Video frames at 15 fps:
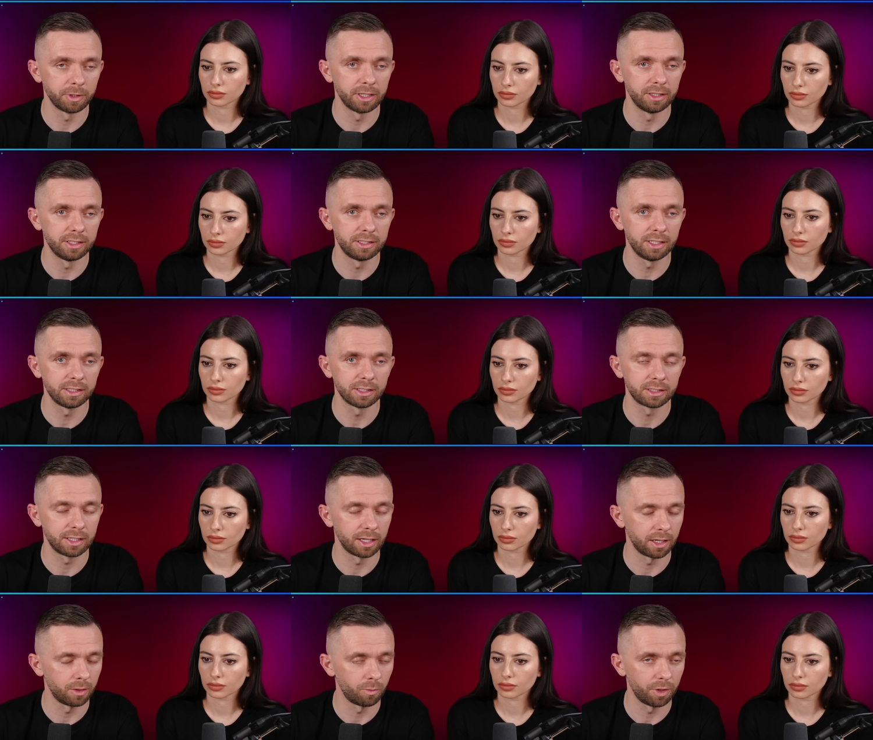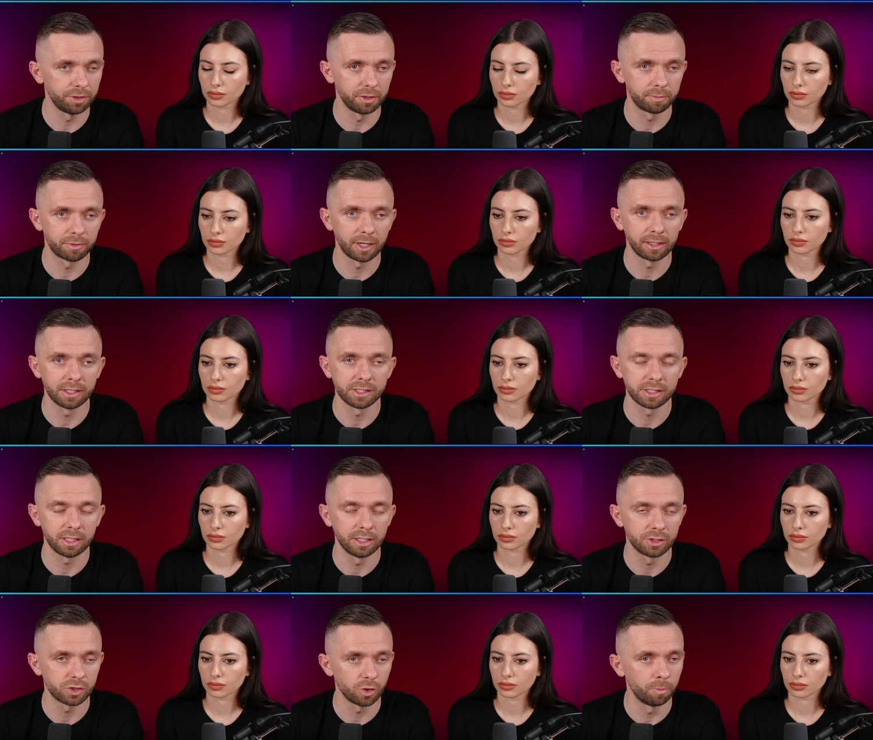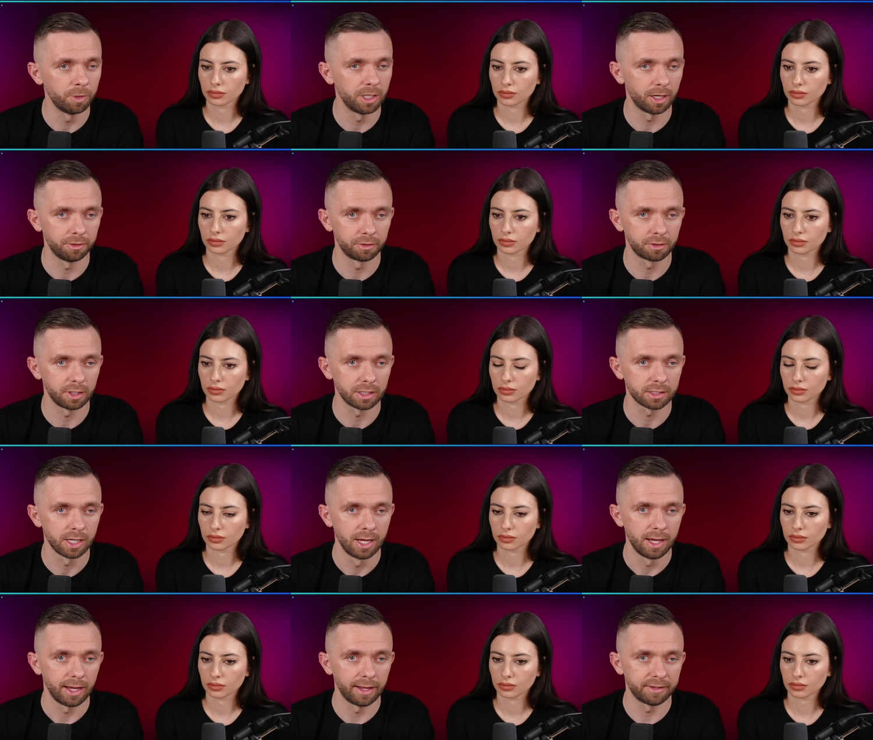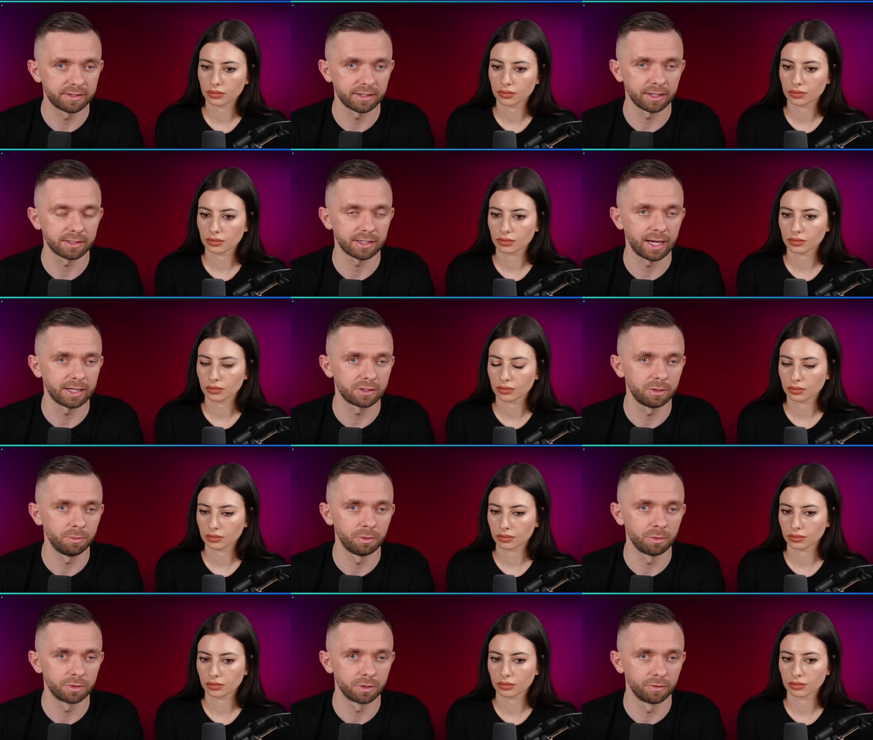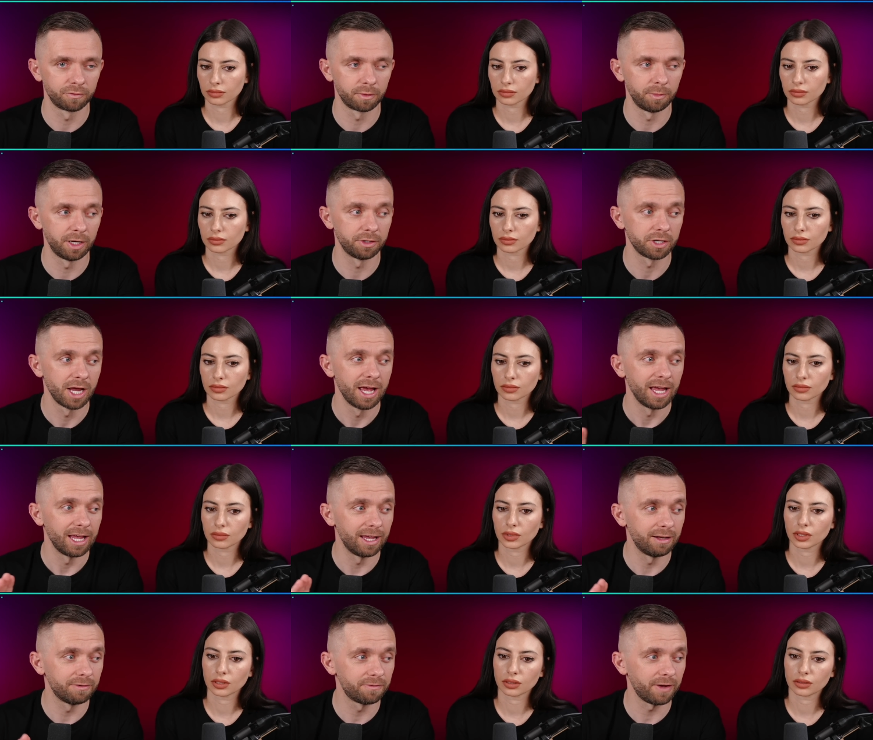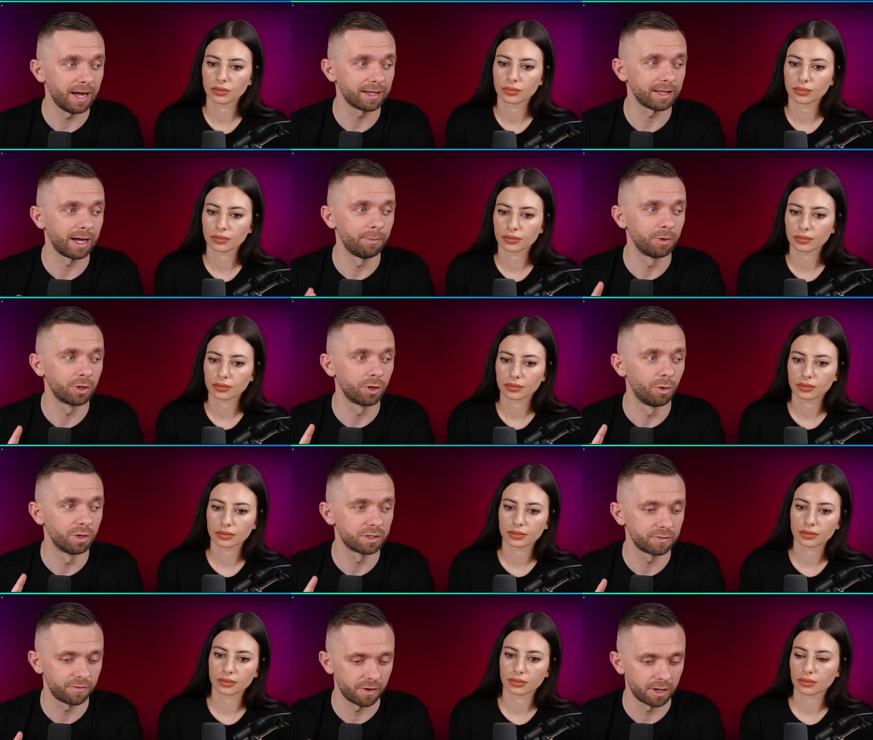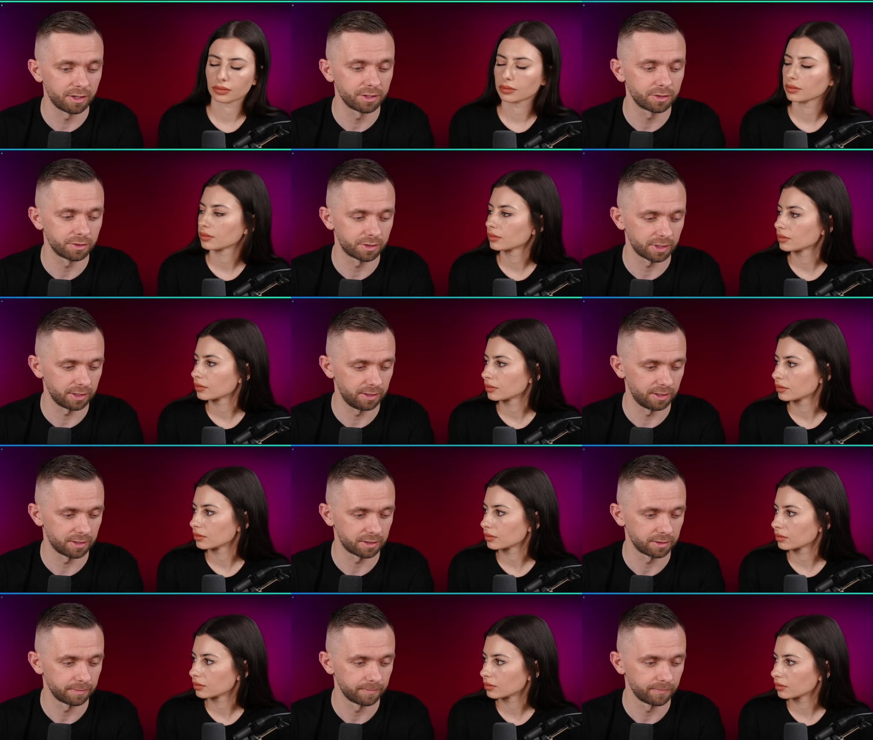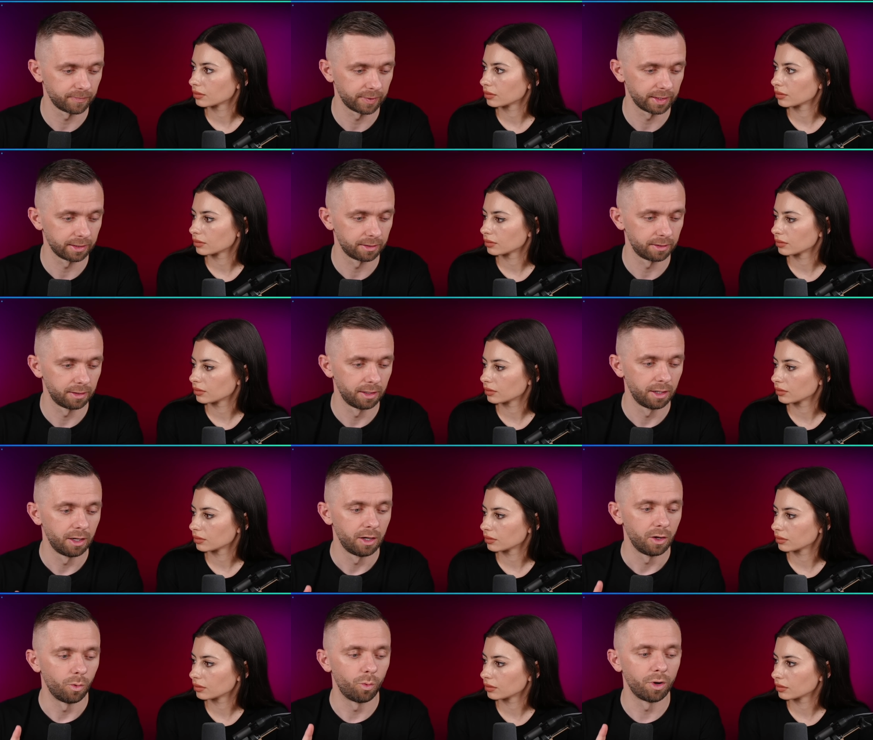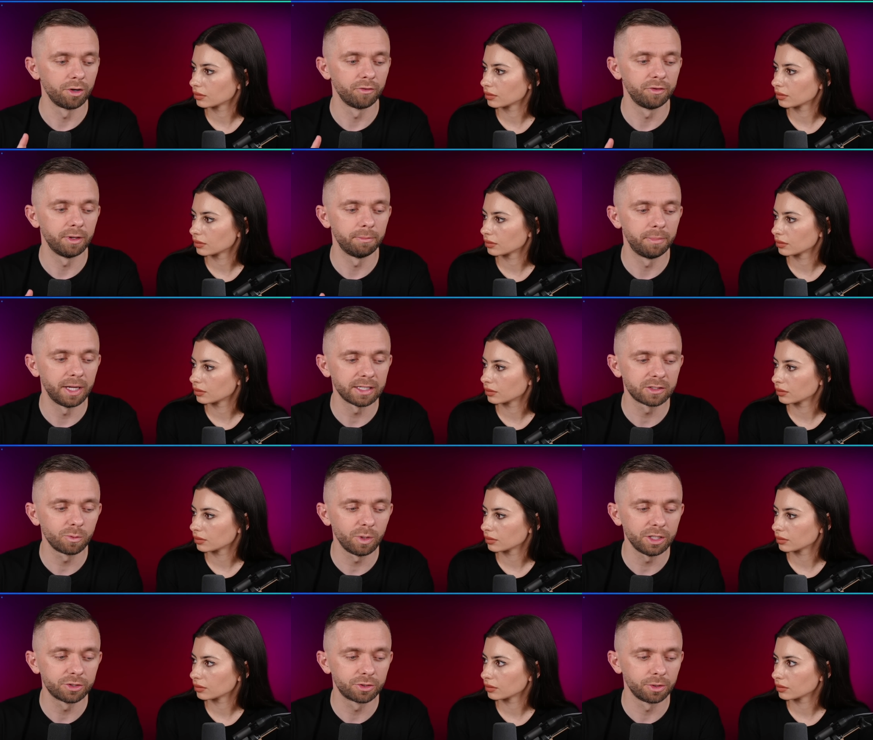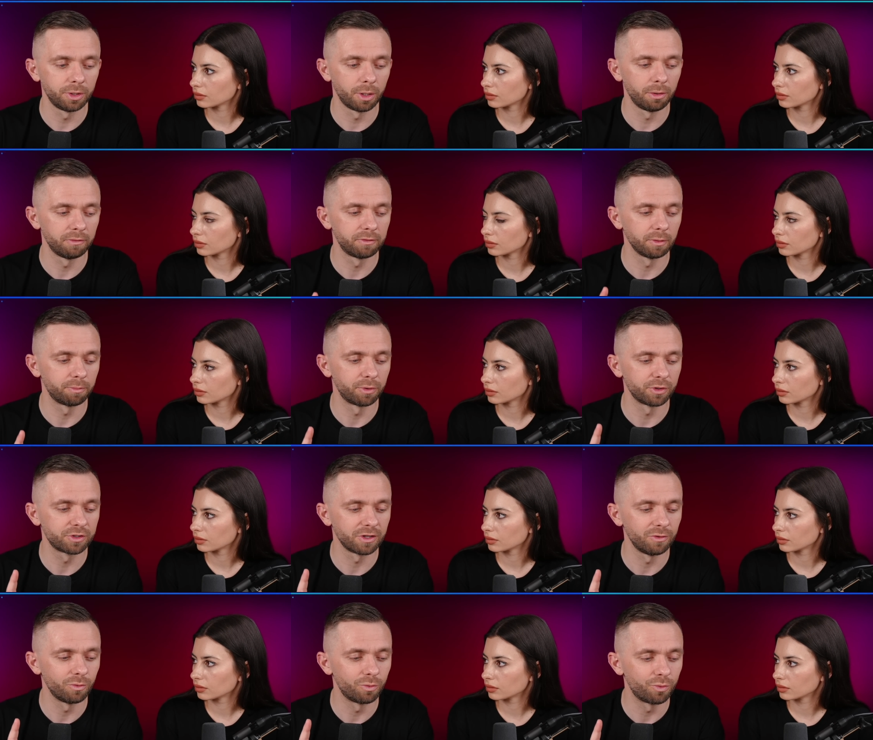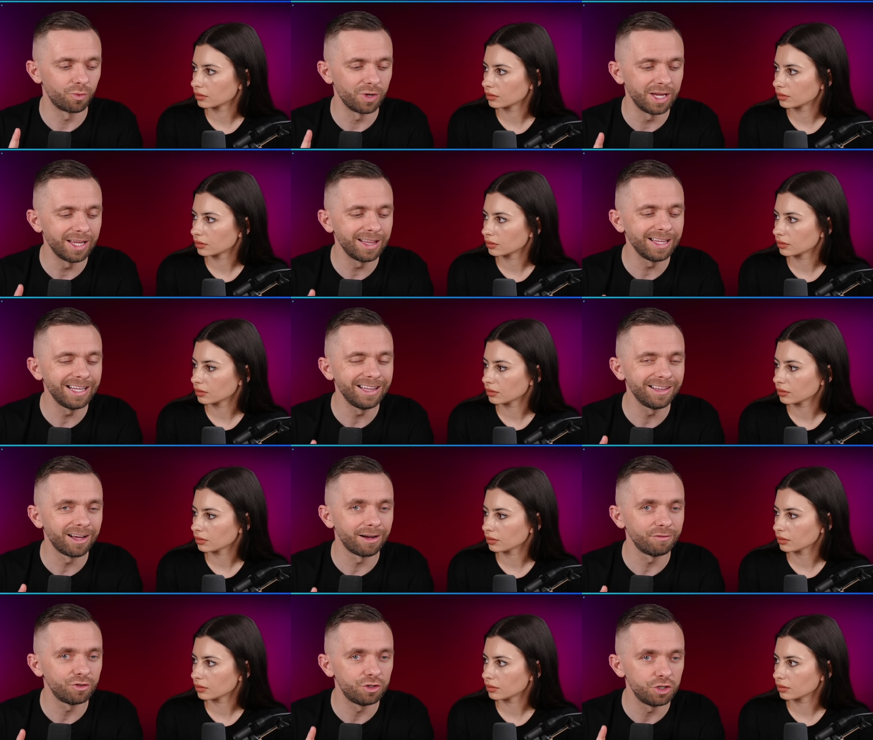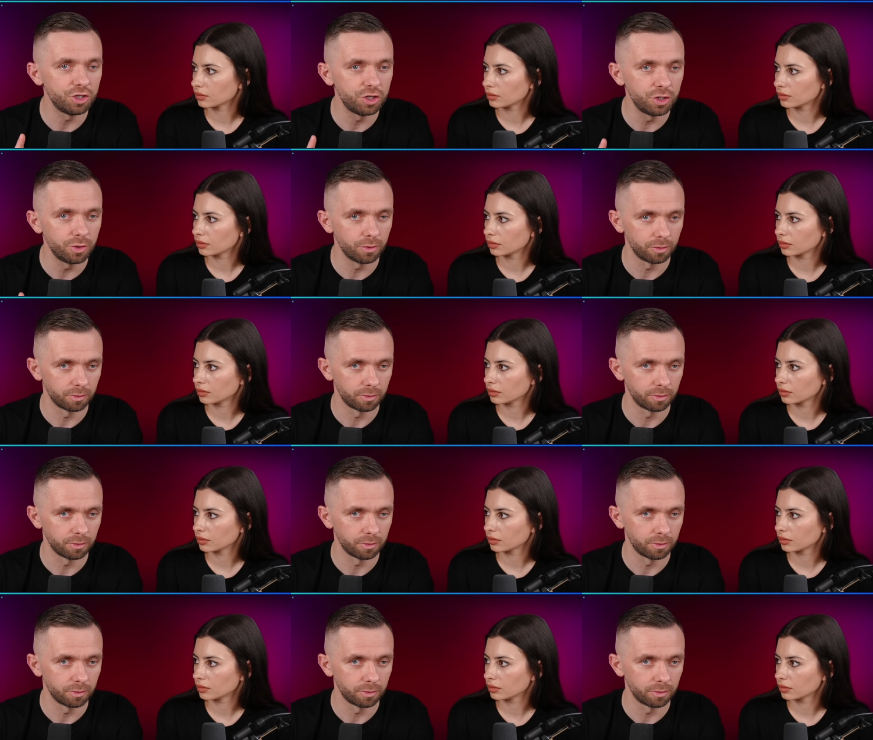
Speaker 1: diseases, get unwanted pregnancy, and so many other things. And sex has to be reserved for marriage. In mm-hmm. fact, I'm going to go as far as to say this one of the best ways to know if the person really loves you